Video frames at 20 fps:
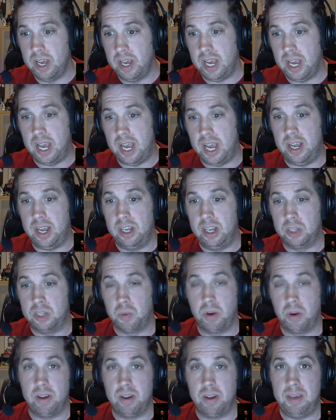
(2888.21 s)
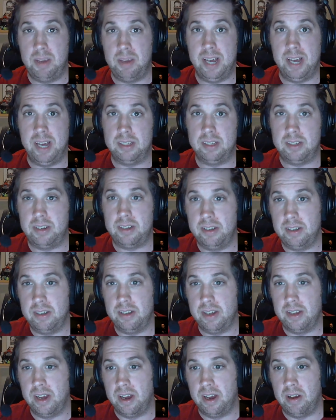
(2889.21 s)
and it is one of the best
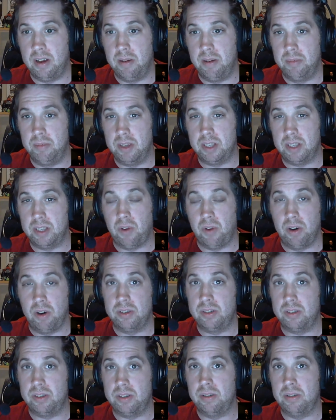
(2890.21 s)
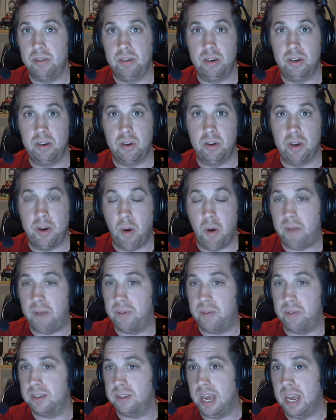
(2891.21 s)
as far as
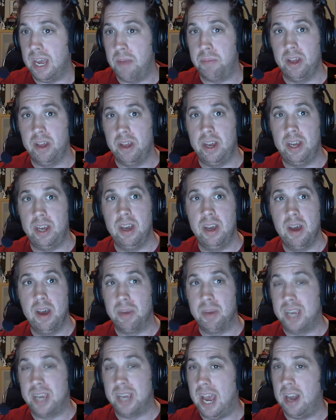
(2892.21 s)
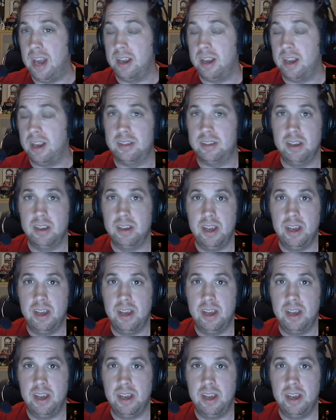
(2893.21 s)
graphics, gameplay, mechanics,